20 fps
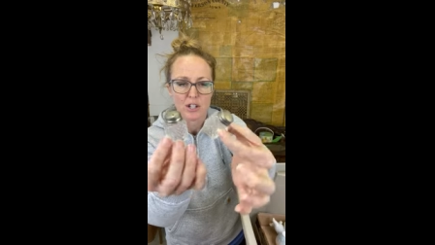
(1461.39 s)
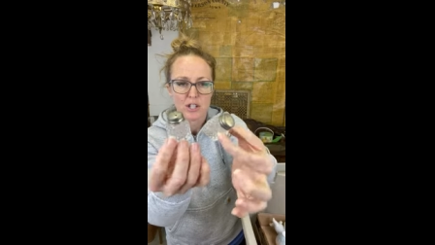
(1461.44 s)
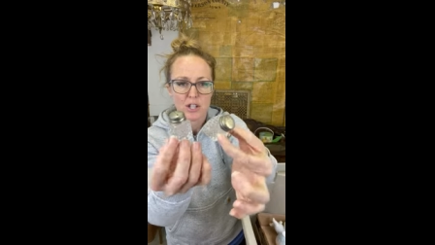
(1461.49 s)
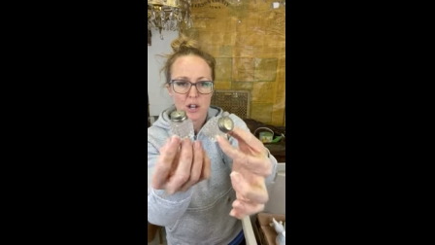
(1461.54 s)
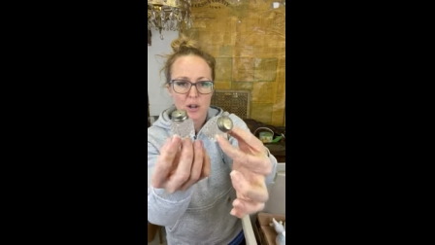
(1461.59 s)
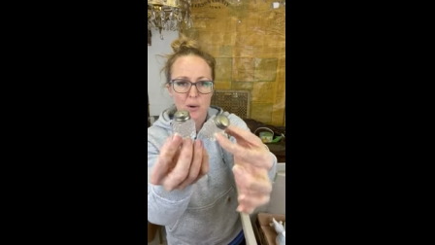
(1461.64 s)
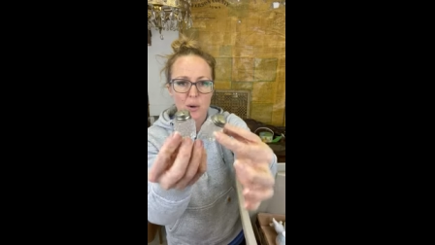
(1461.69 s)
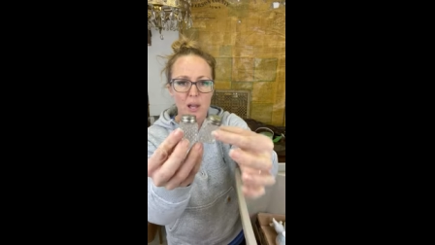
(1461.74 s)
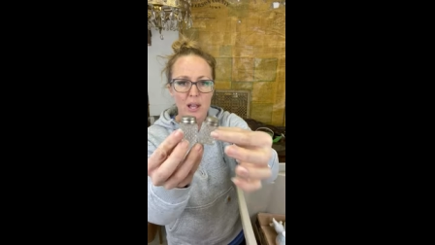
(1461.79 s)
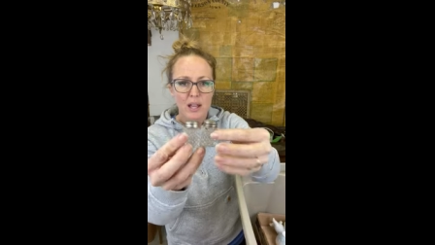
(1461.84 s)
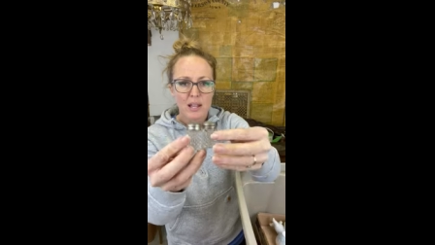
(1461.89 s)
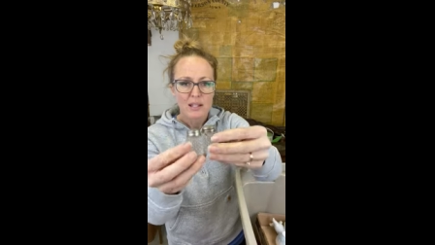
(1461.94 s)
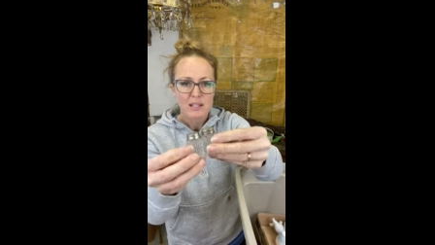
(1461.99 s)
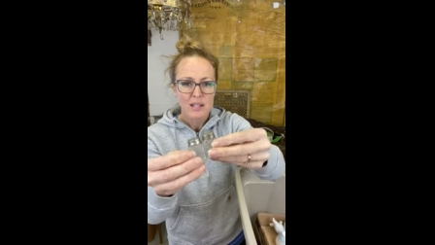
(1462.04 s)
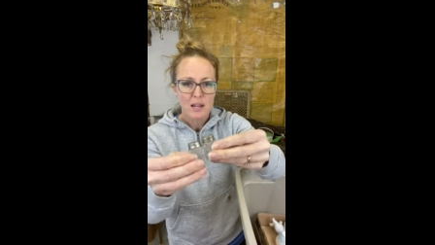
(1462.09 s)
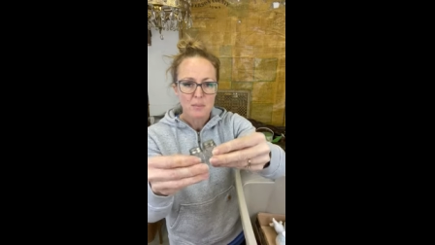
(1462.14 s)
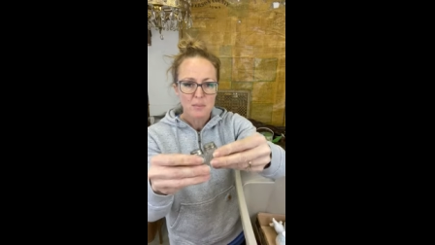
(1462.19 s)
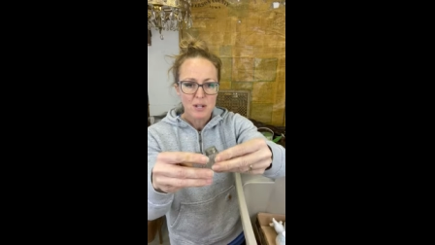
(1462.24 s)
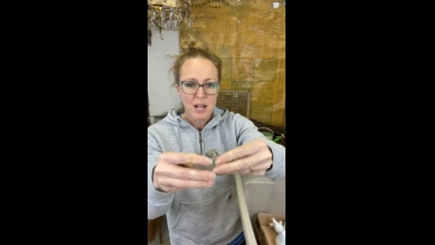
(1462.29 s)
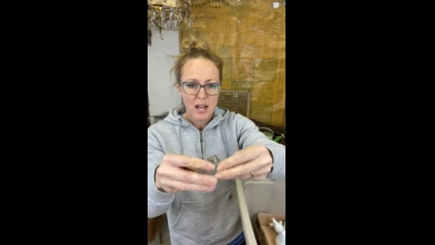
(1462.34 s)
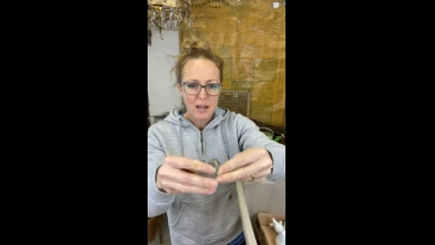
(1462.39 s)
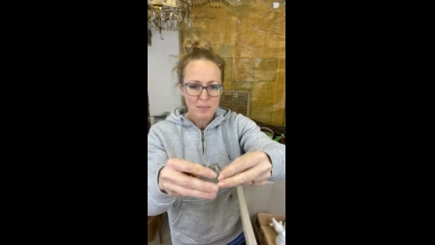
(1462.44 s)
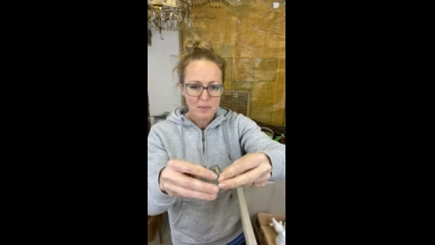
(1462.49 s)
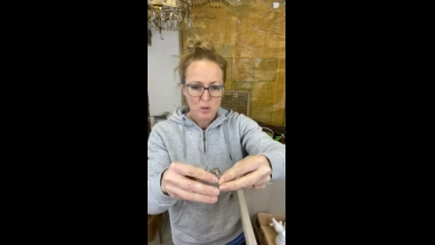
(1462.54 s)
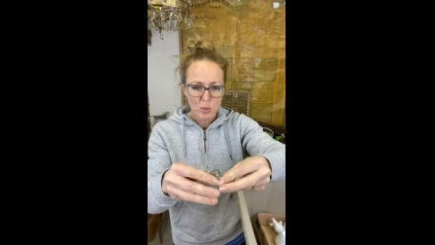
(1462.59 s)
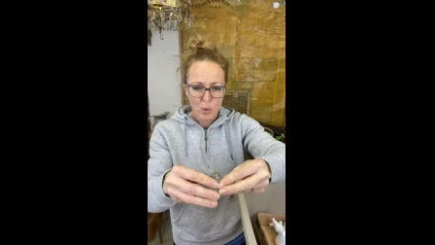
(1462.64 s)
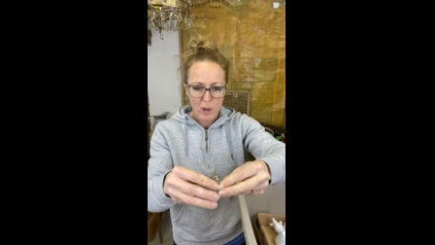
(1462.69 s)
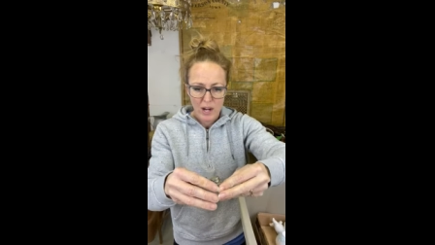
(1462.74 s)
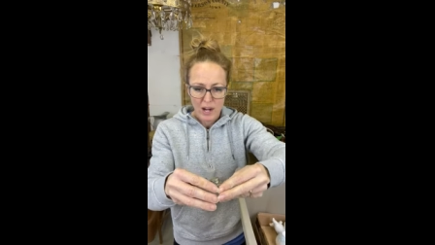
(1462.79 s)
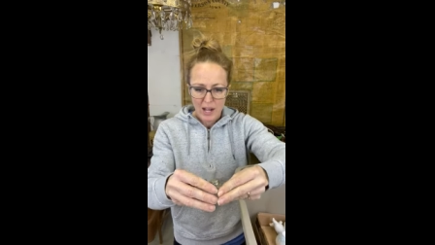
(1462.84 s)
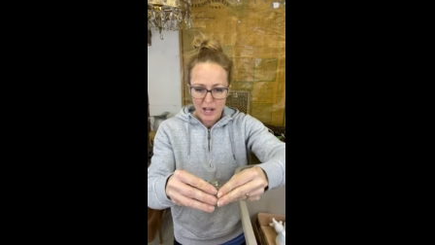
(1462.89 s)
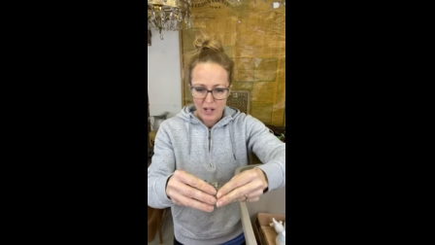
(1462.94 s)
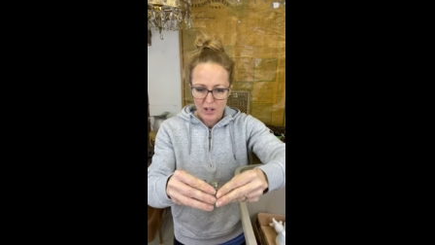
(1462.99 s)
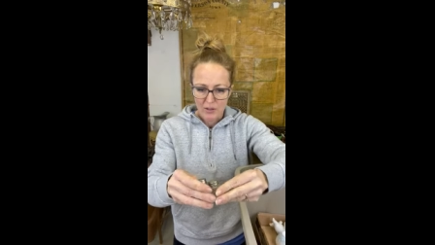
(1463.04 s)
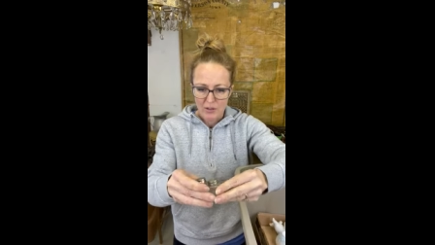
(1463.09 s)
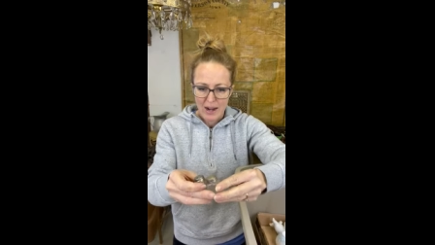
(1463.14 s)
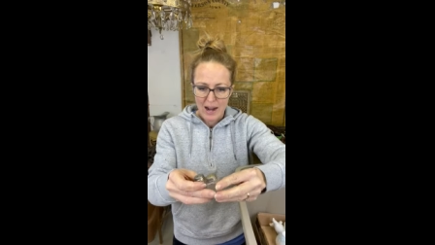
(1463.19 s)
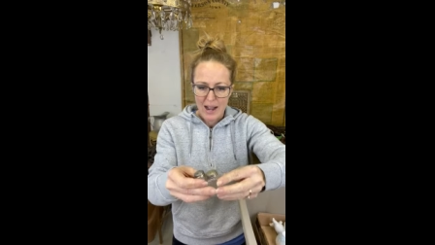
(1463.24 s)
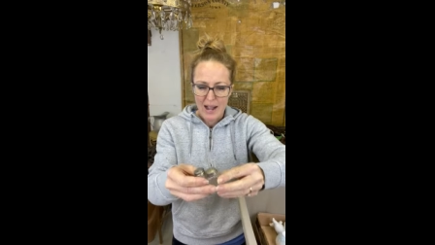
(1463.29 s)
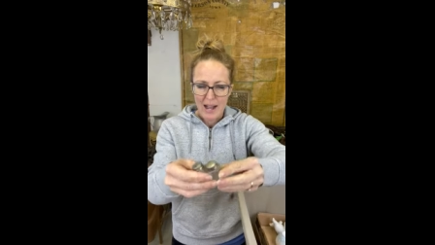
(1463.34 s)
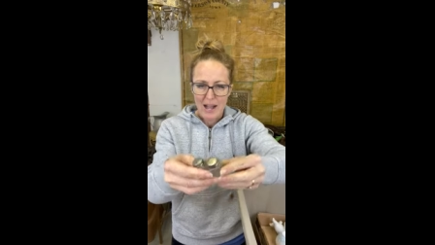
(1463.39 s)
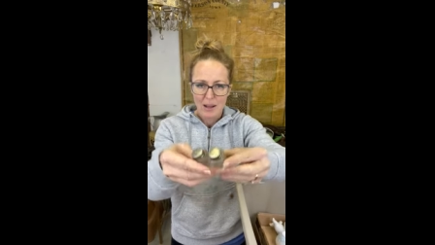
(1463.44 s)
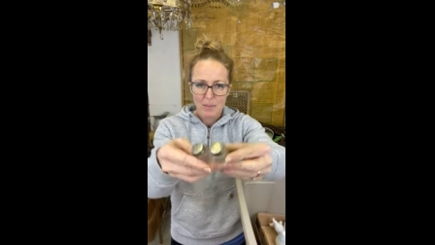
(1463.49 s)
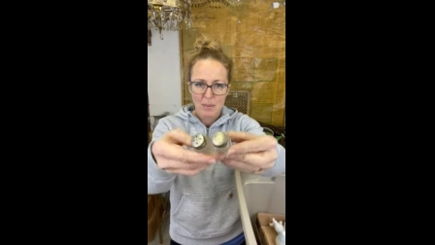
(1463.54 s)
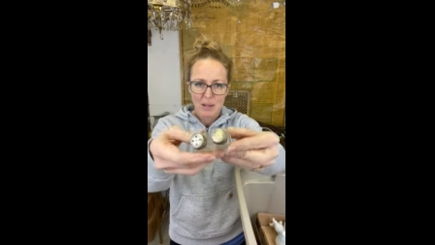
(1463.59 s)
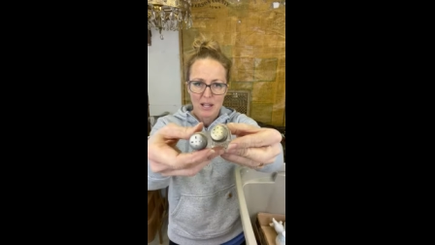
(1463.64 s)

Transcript: So sometimes what I grab,